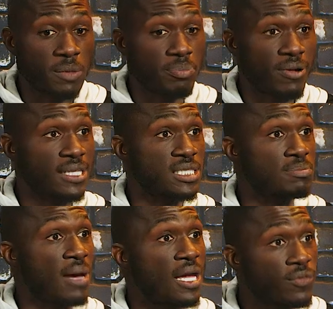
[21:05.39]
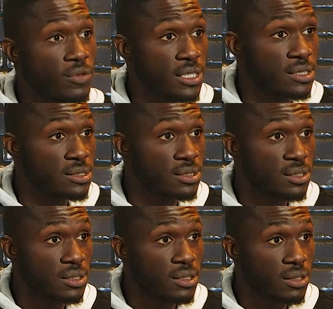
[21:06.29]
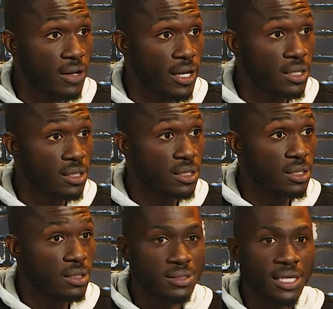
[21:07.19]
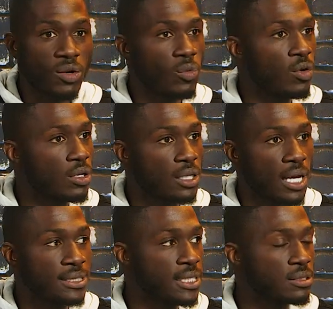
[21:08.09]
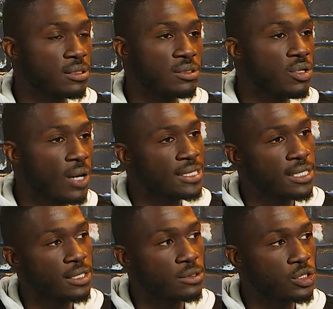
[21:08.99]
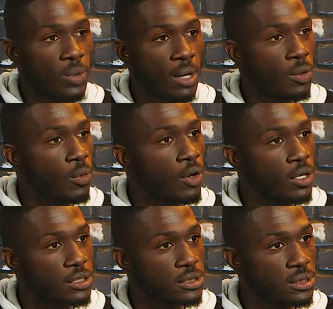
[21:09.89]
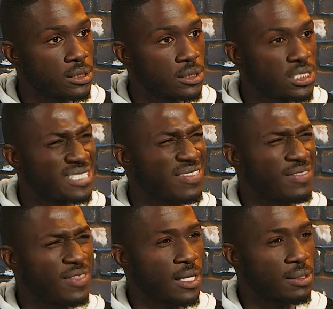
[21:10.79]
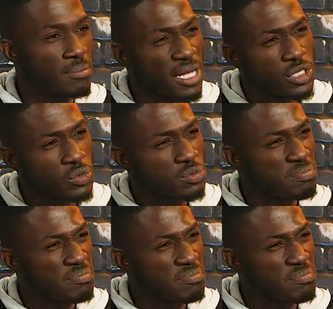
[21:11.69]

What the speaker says: to practice mindfulness, right? Mm-hmm. Take a walk. I take 2-hour walks just to think for mental